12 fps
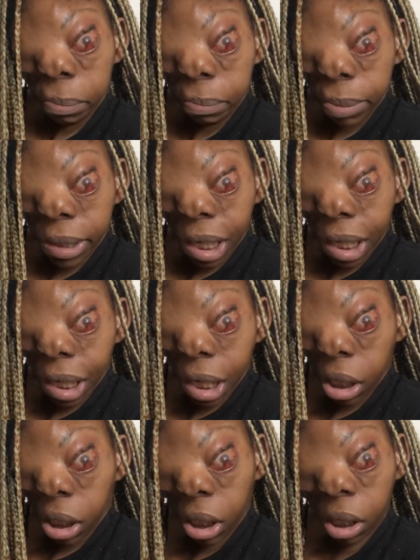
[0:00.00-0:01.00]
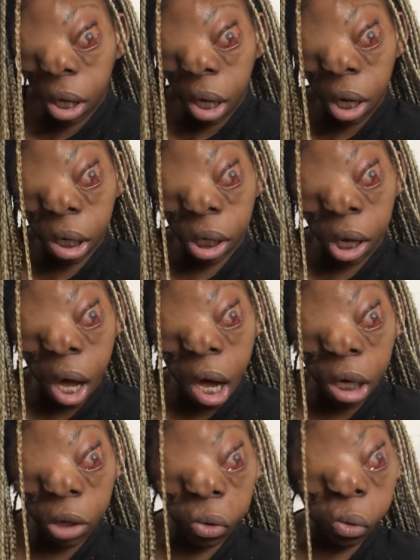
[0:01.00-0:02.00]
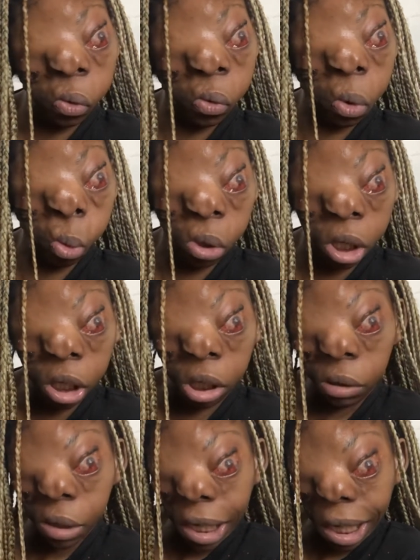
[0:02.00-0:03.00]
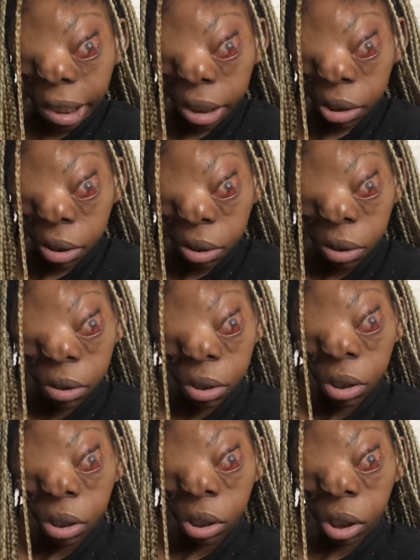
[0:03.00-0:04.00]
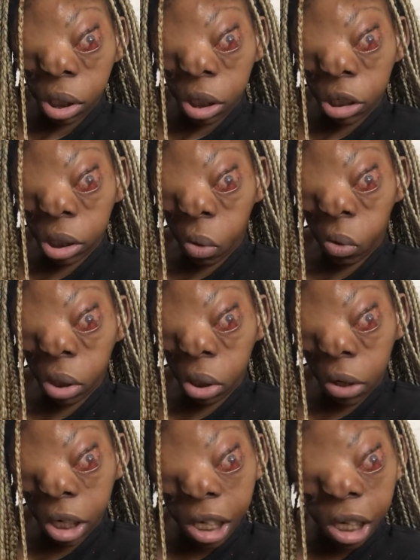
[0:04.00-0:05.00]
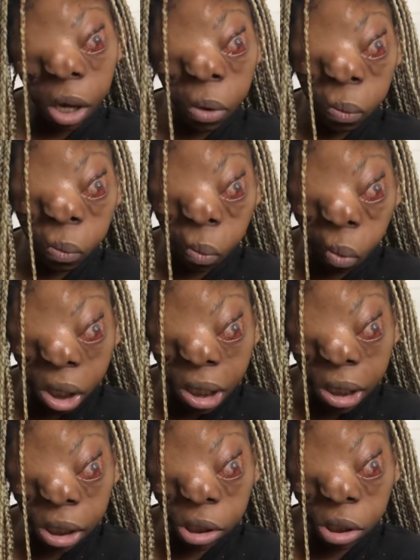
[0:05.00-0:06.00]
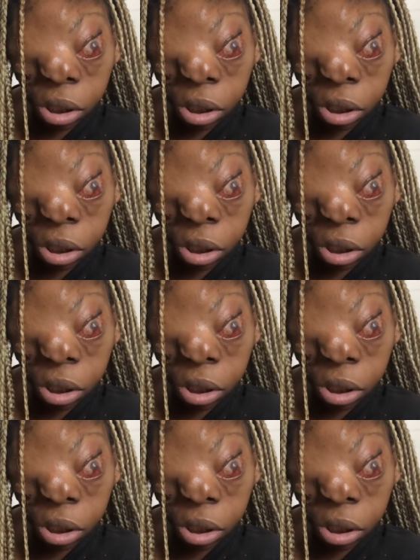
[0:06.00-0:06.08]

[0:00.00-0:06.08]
Being an innocent child who only knew that if you don't drink enough water,